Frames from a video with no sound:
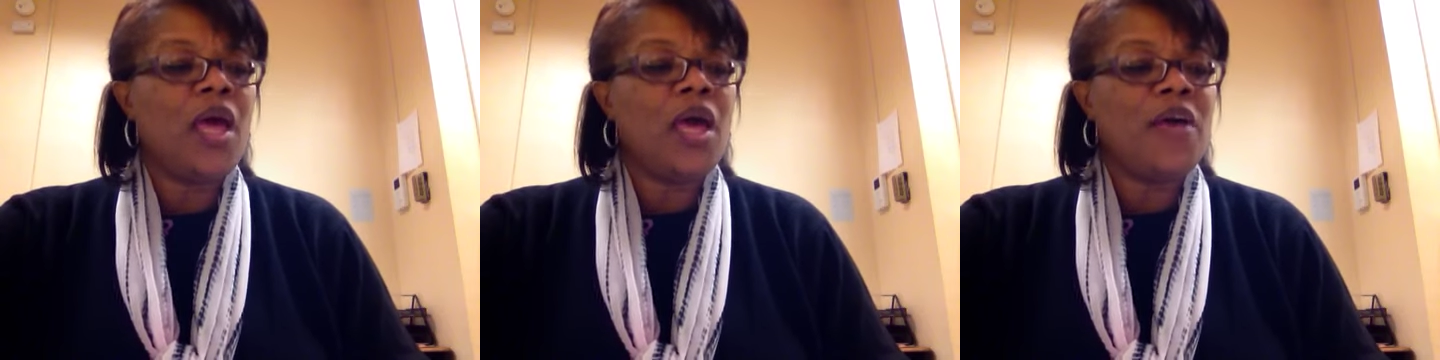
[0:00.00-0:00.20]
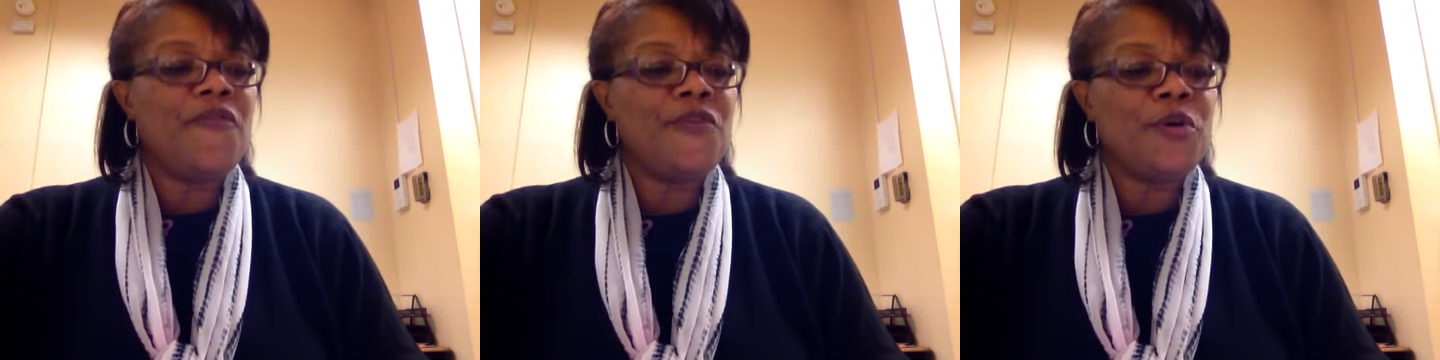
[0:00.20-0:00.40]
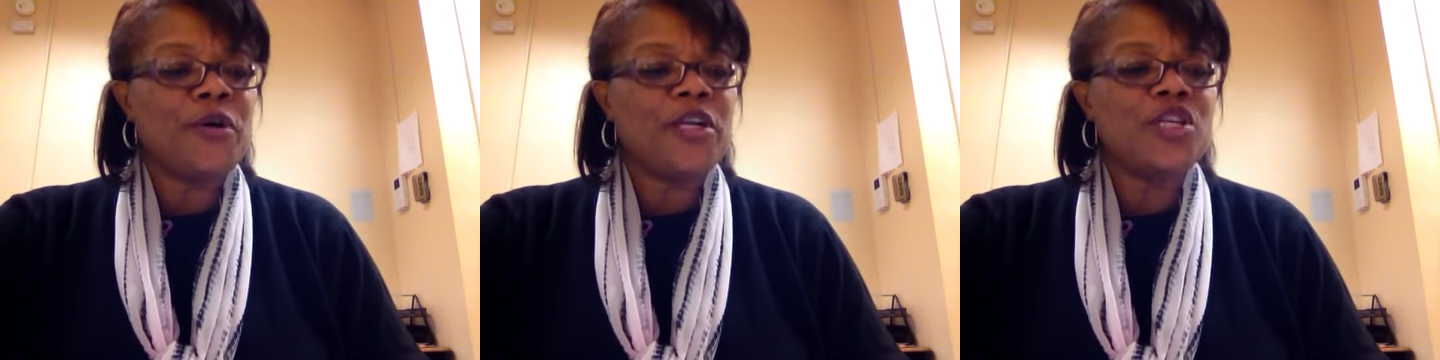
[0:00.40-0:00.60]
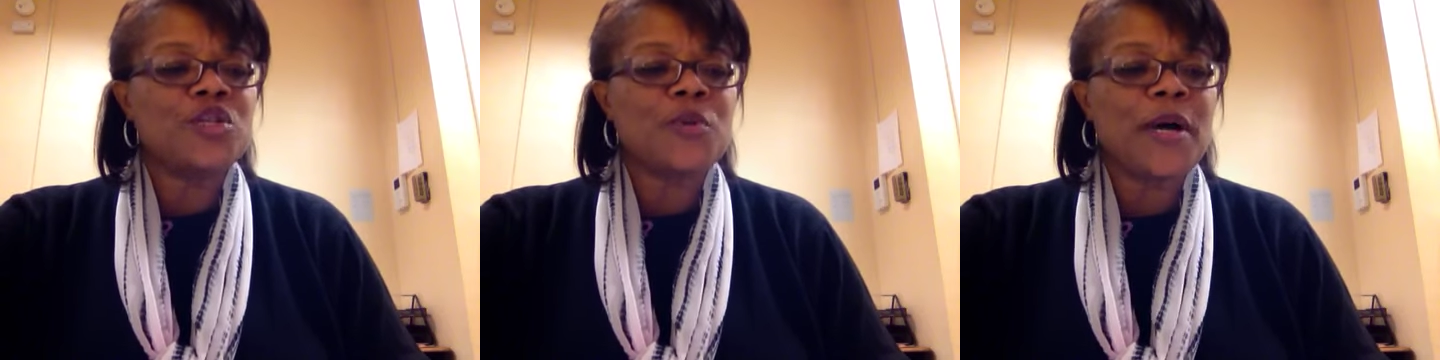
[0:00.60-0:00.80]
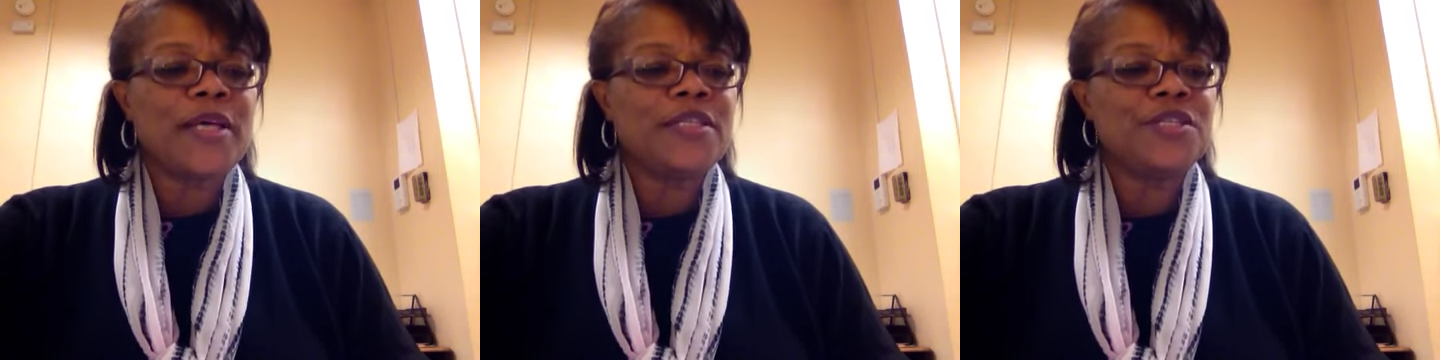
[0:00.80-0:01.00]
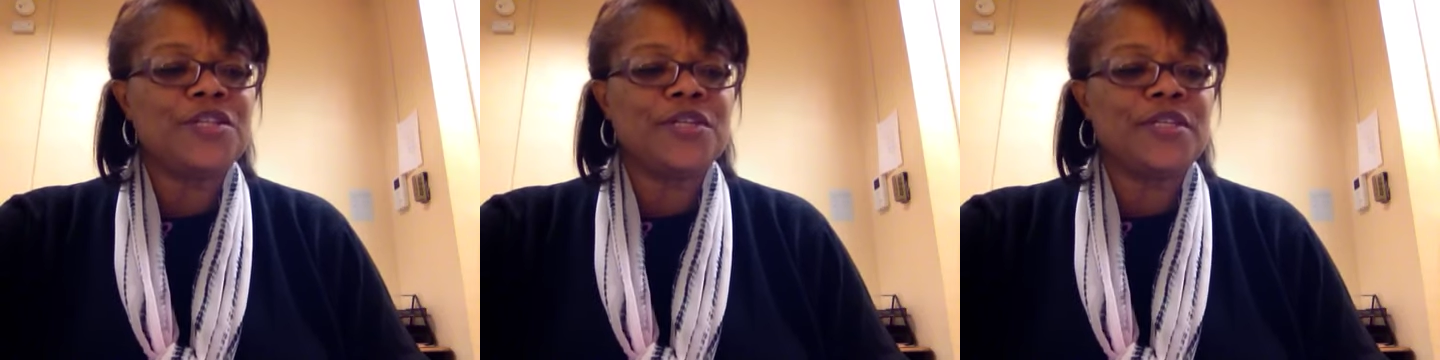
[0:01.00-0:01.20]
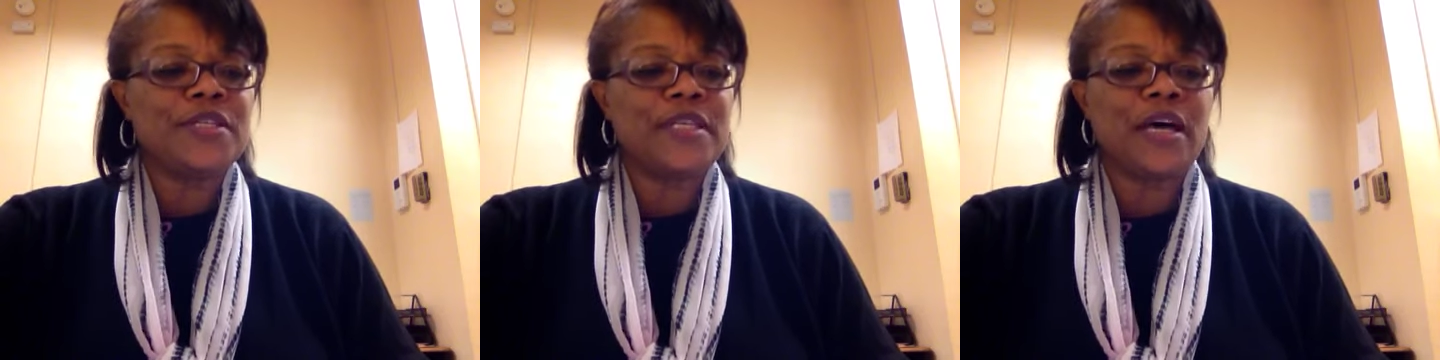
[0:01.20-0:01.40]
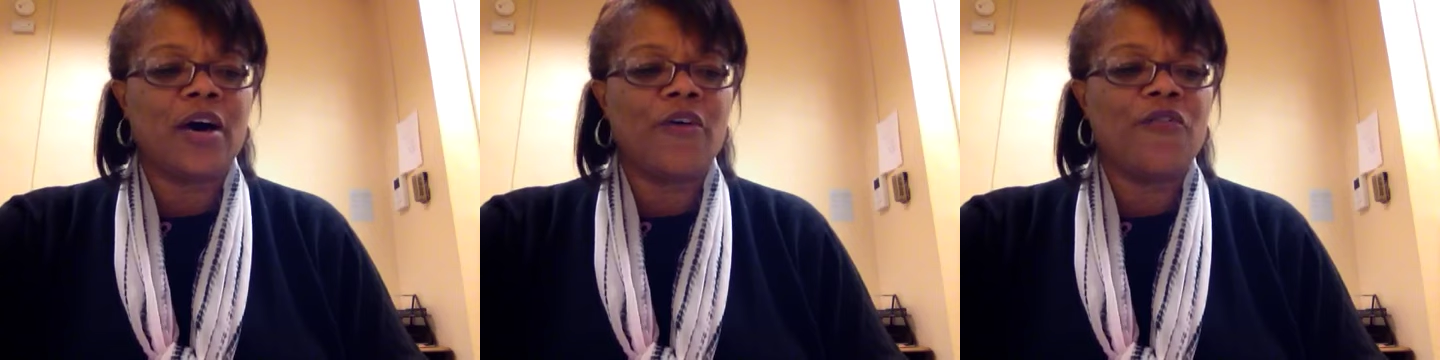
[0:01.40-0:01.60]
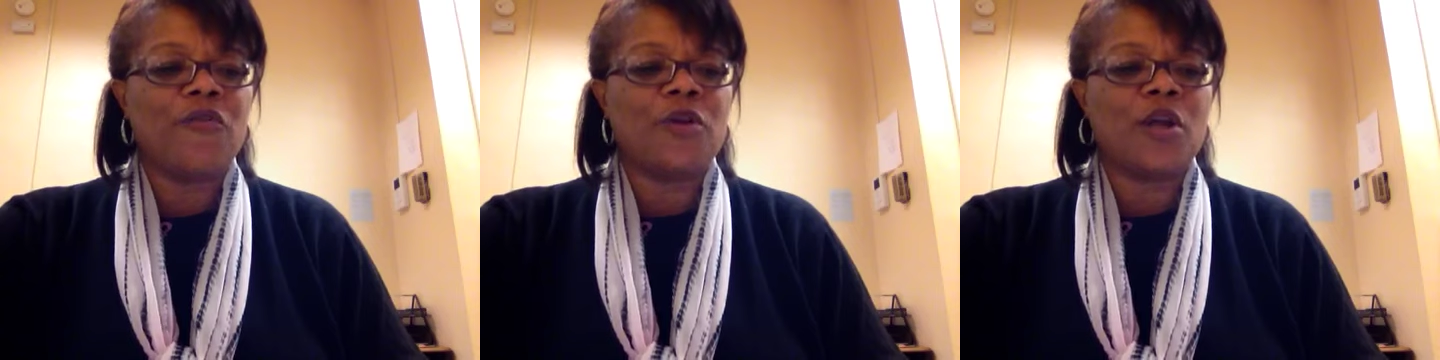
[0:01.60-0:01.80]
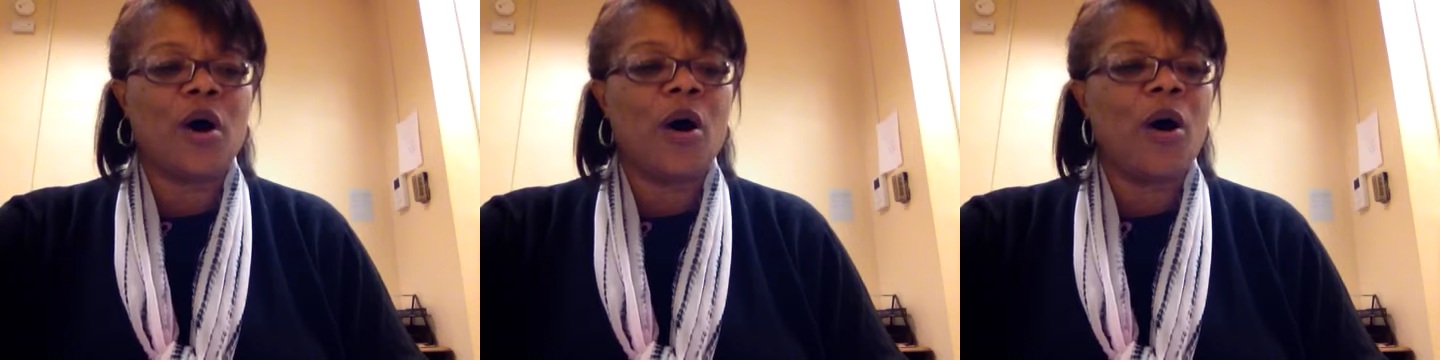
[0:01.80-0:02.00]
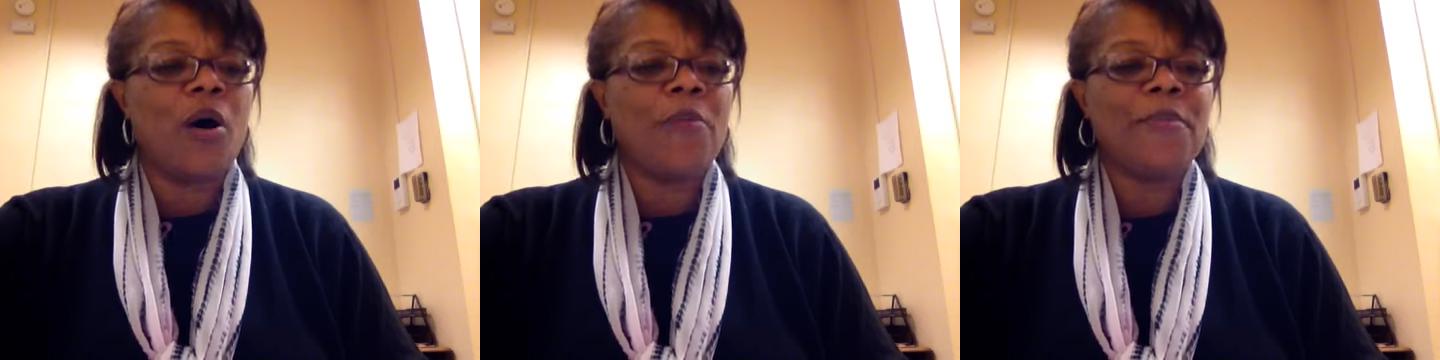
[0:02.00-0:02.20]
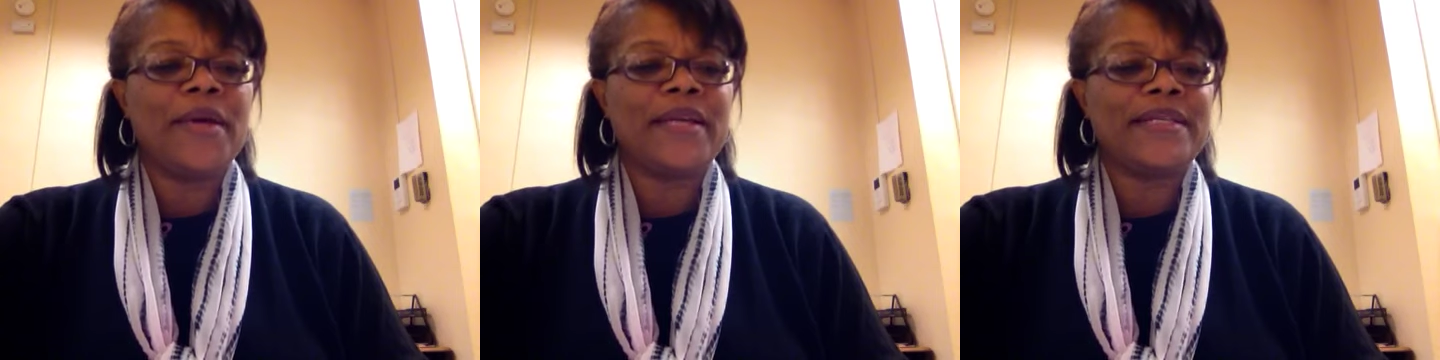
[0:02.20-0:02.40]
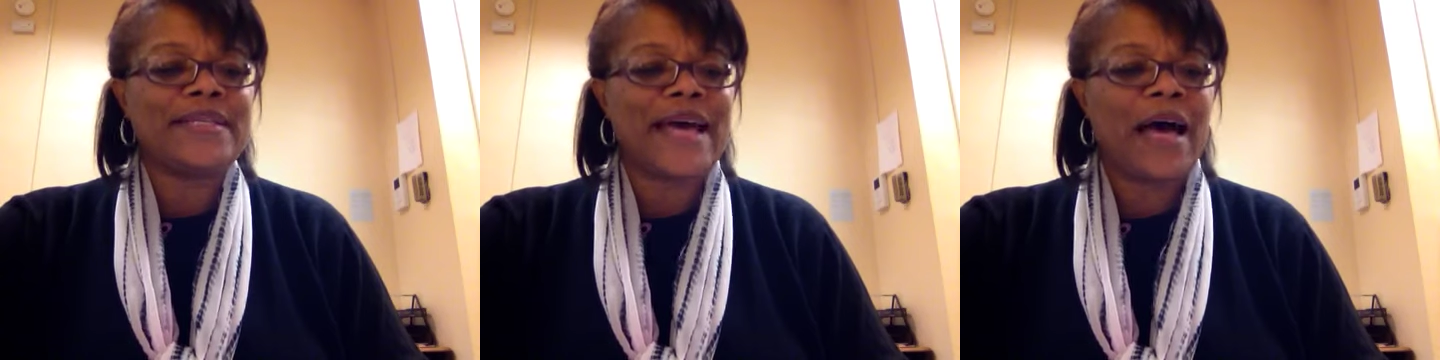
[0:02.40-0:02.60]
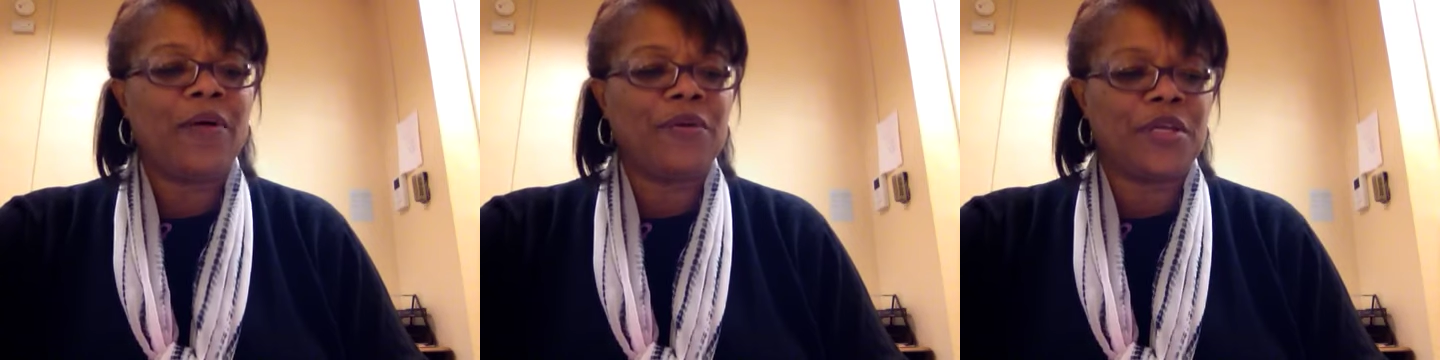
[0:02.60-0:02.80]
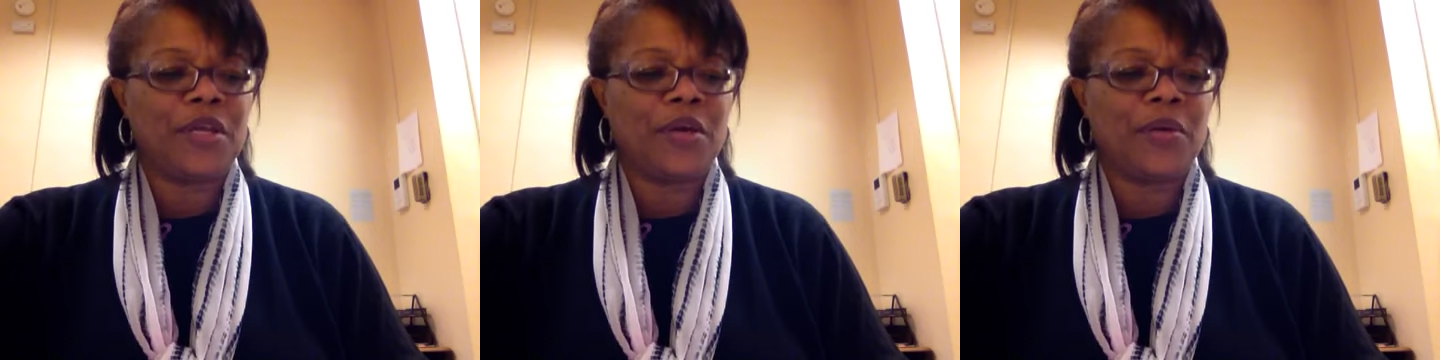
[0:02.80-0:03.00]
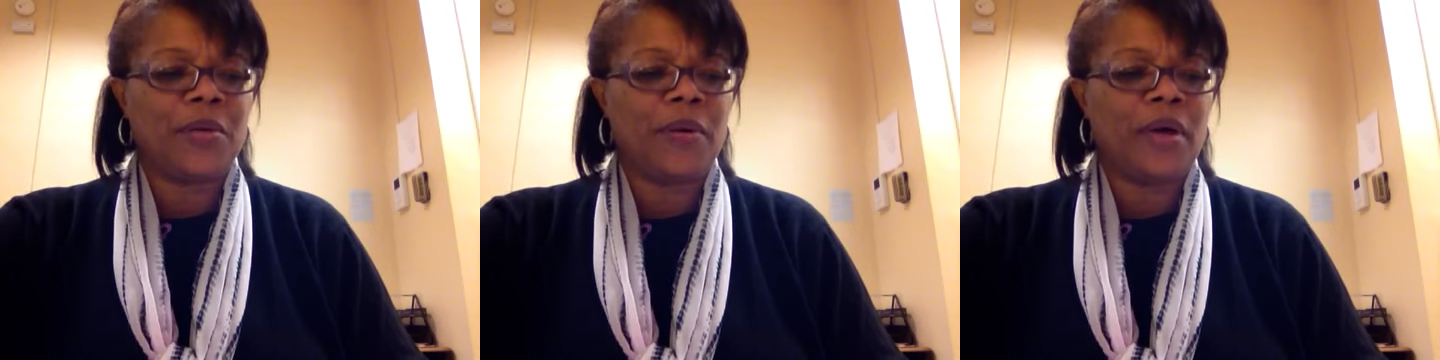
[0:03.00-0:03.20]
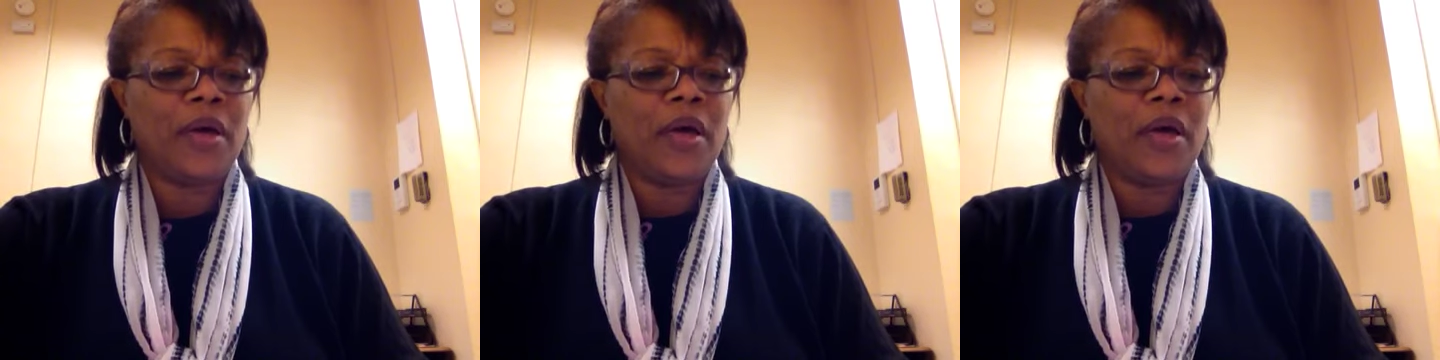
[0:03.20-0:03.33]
If you can trust yourself when all men doubt you,